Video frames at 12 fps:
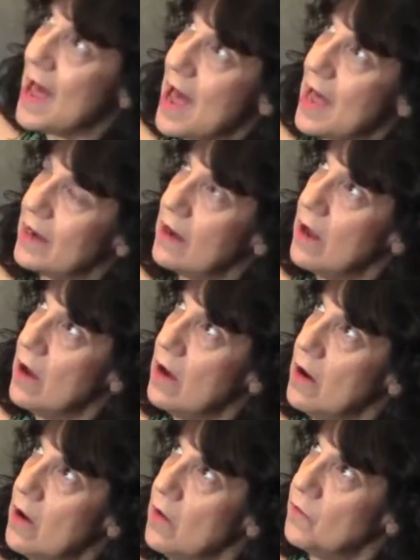had
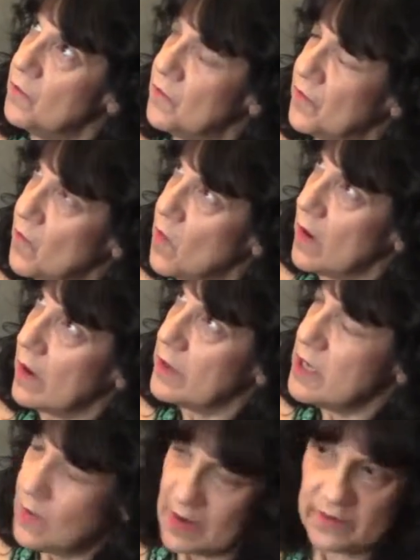4
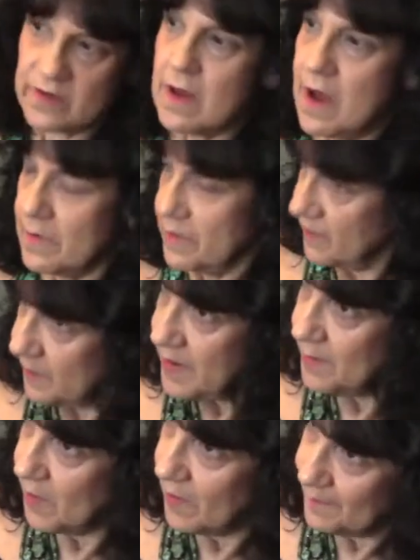U.S. Congress
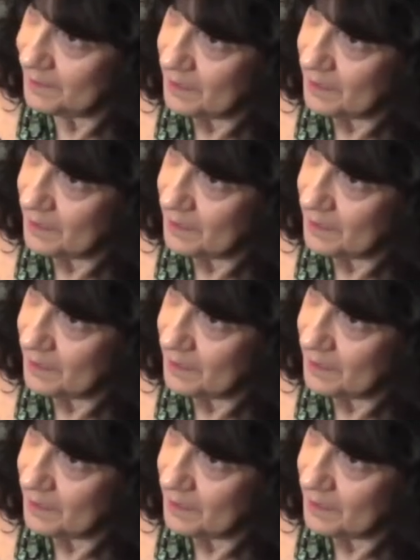people